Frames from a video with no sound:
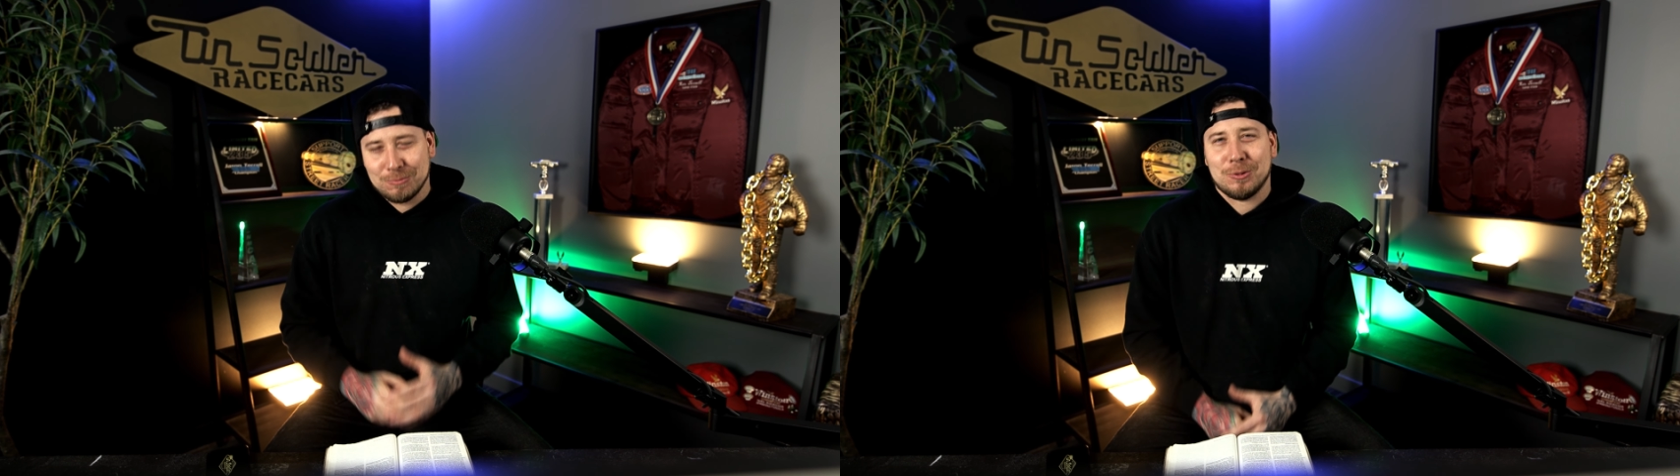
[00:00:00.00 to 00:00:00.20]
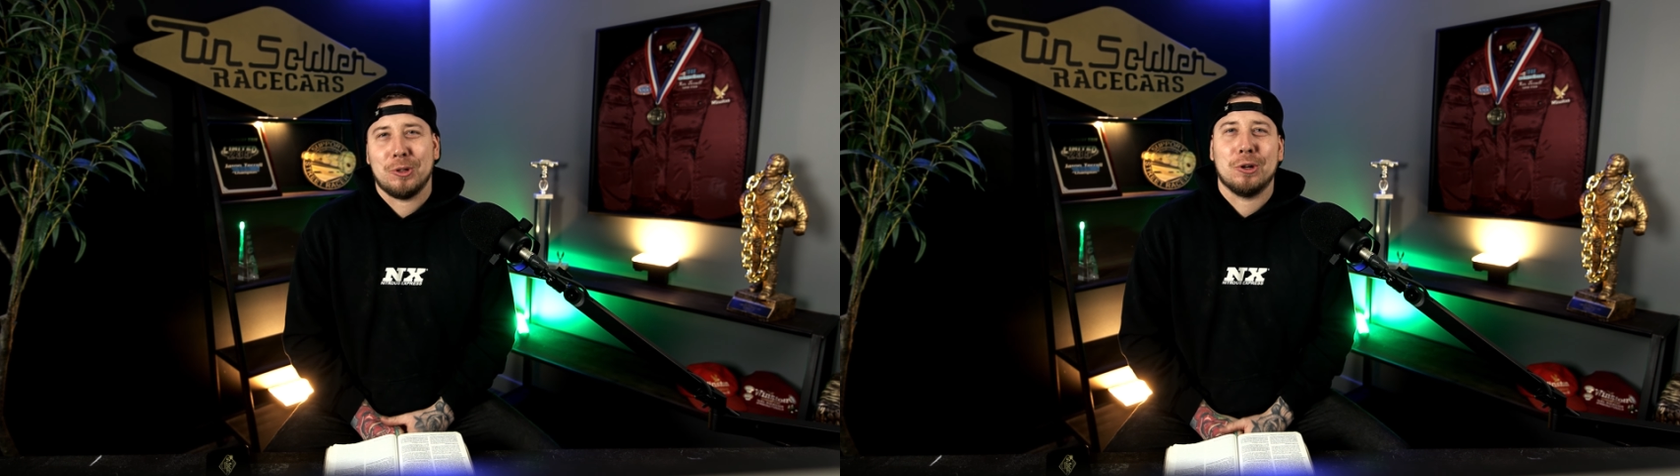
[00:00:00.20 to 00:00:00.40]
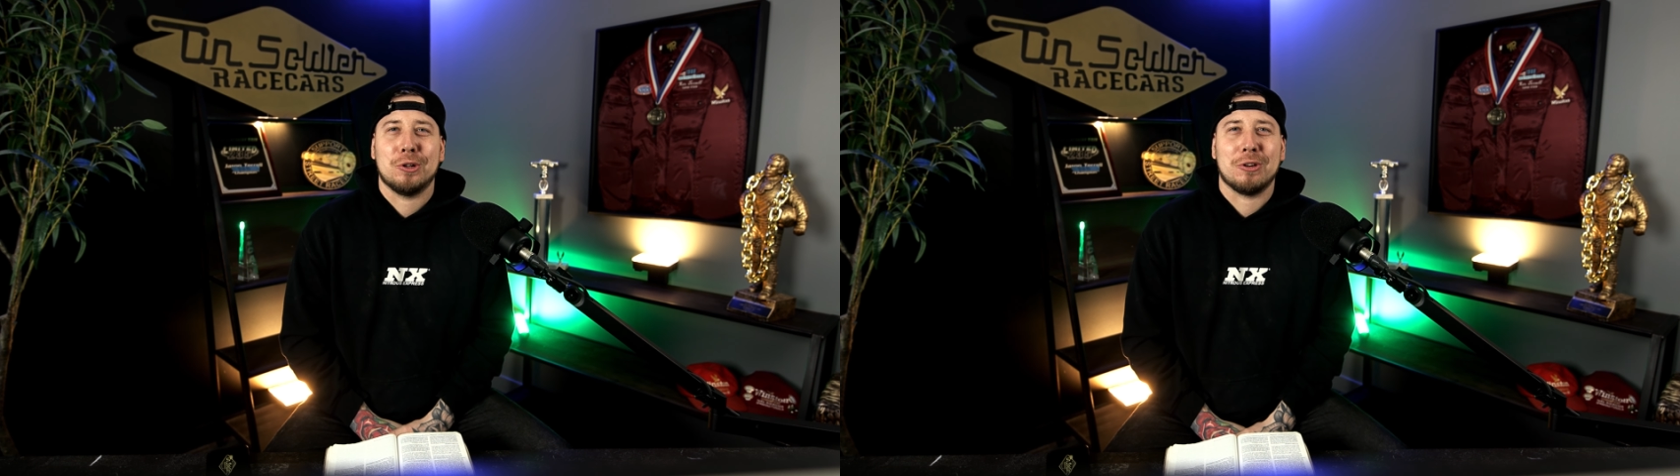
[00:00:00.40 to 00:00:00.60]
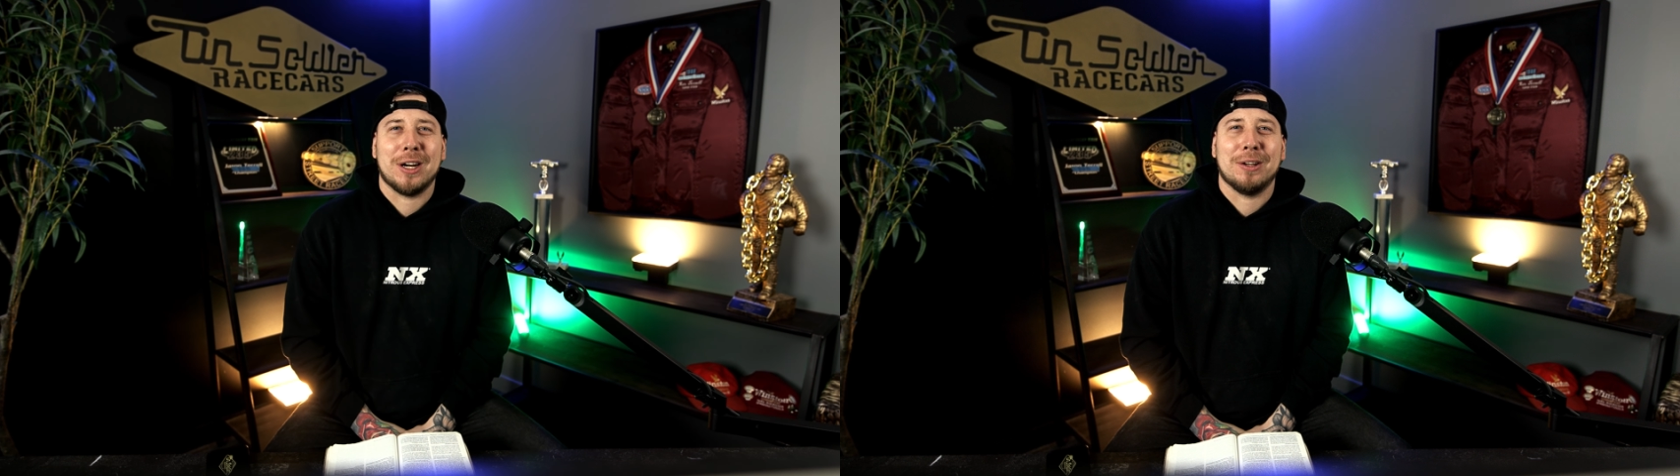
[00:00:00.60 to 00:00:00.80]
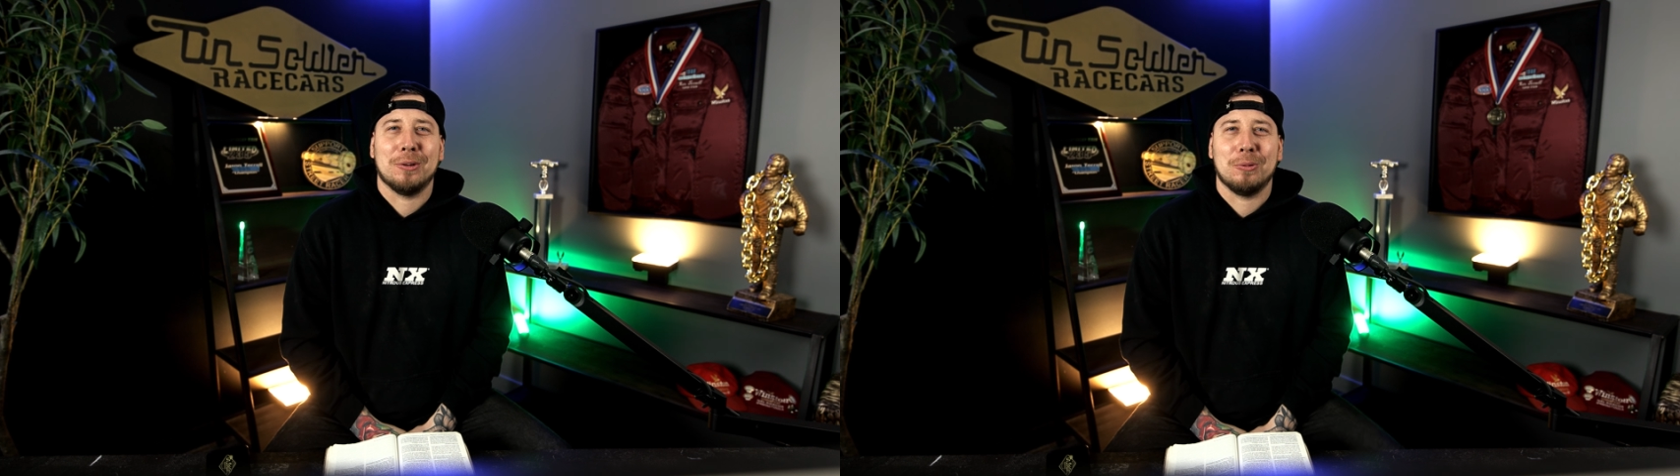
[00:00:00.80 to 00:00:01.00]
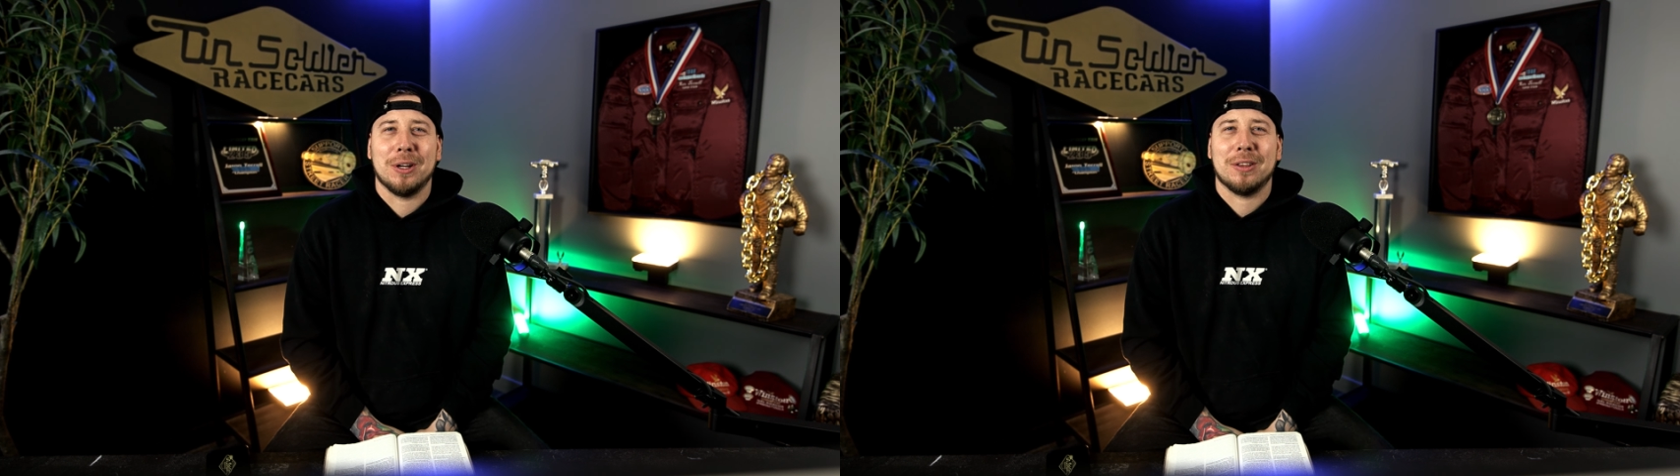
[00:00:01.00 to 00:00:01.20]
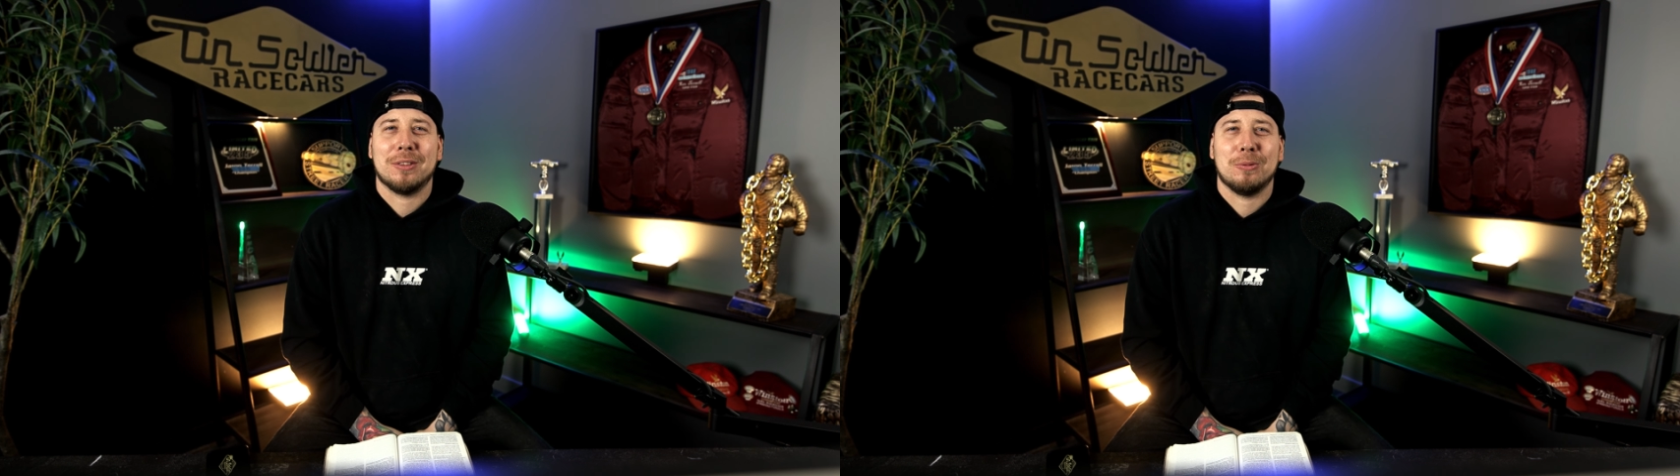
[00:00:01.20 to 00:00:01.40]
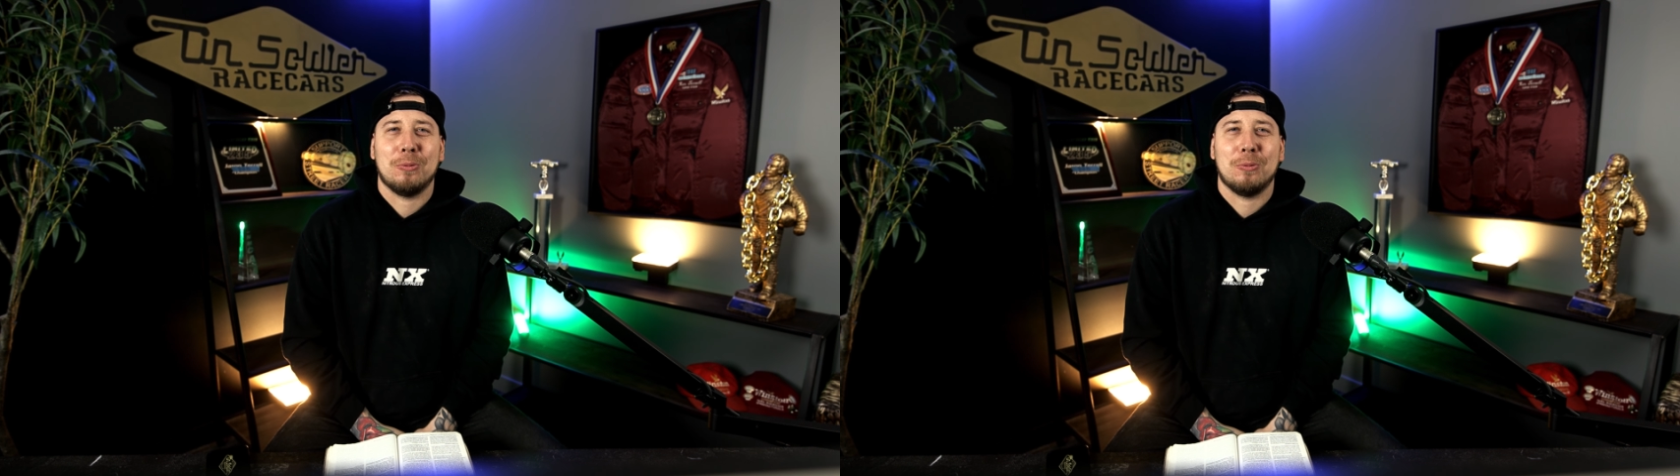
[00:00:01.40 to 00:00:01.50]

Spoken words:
your trailer with?